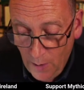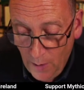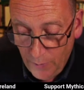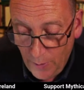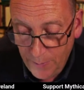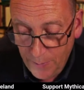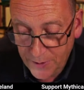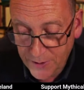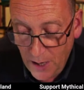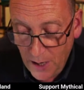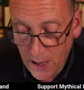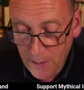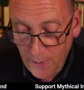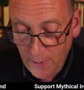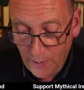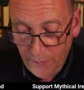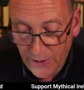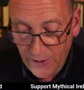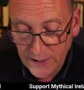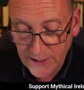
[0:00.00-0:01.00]
From the time
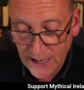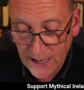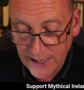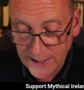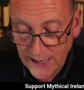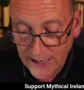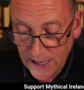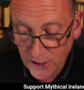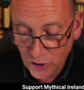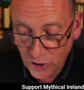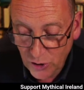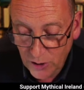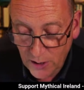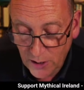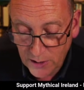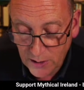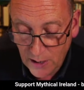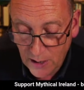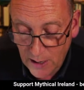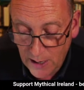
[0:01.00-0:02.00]
of his
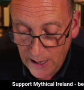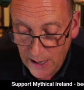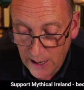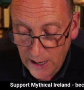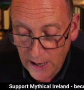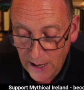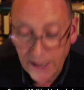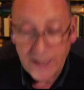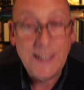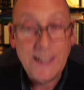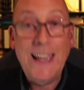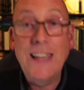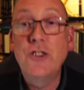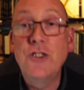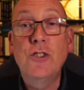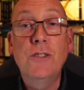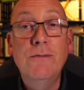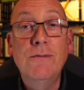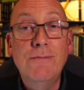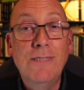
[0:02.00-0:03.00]
ascension, uh,
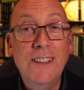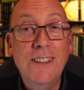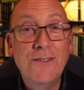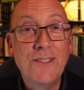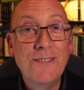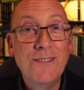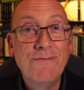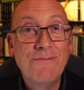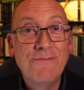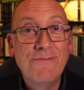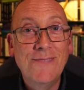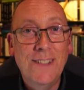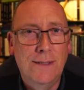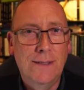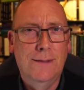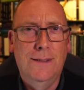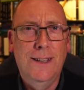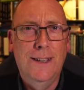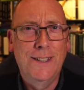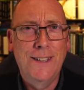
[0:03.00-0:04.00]
accession even,
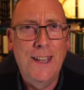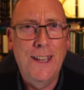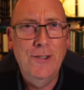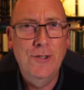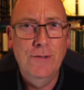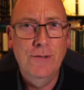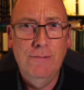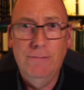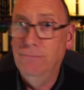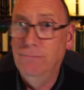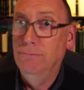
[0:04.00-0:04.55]
Ascension.